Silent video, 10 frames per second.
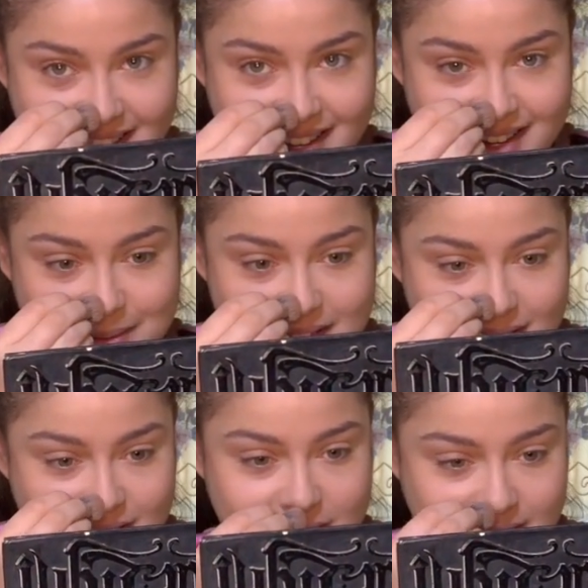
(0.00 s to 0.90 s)
I'm just
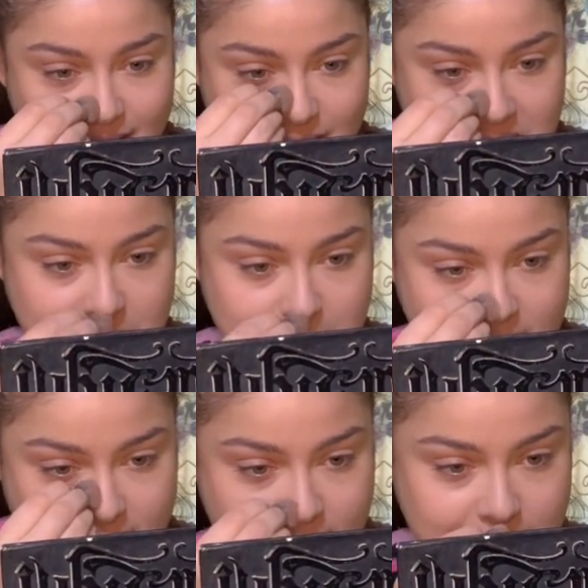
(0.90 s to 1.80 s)
going to try and contour
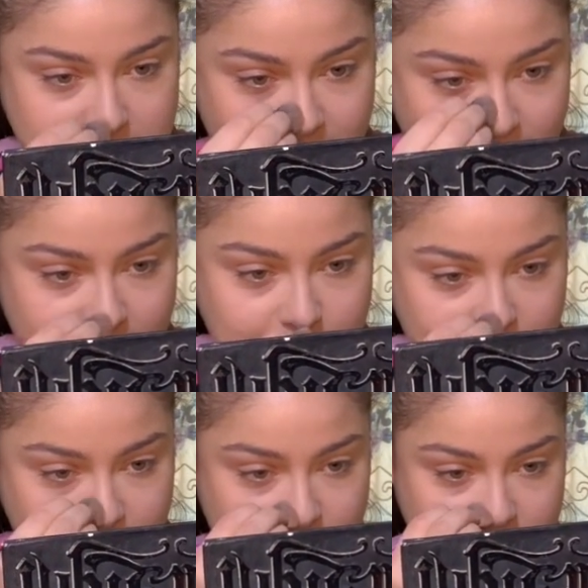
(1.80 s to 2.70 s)
my nose a little
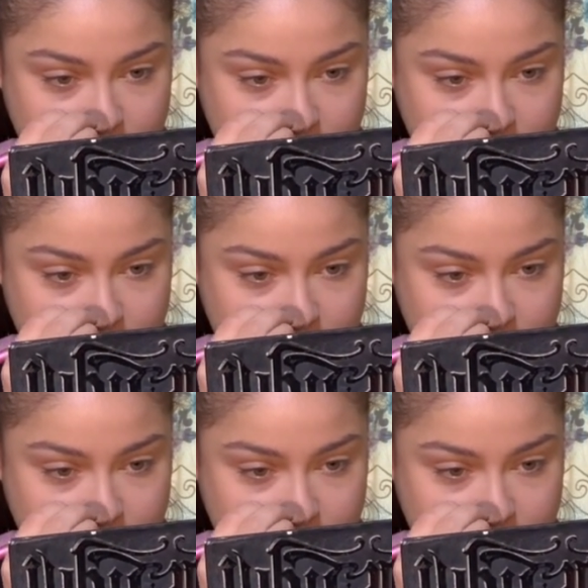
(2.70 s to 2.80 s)
bit.